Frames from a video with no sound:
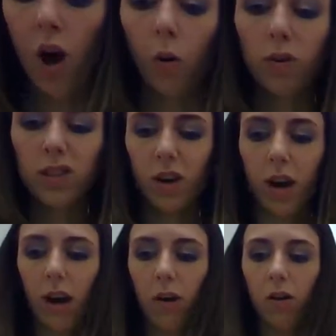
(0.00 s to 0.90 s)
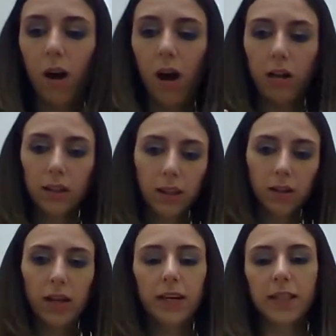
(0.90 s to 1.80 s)
we'll start out a little
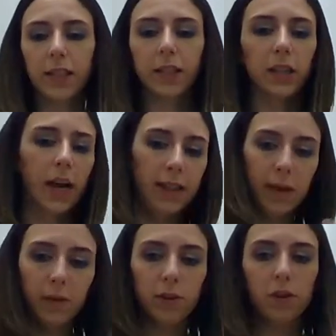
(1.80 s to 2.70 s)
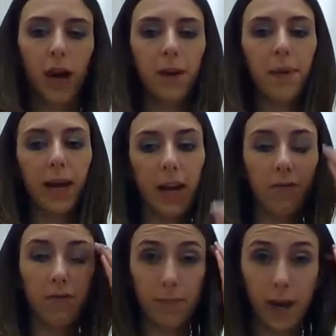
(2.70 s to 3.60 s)
easier and then we'll try and it
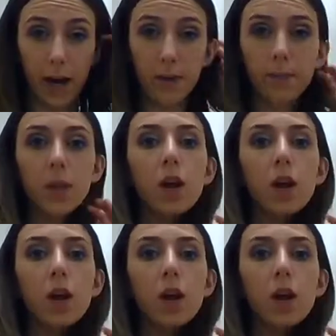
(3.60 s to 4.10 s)
up from there.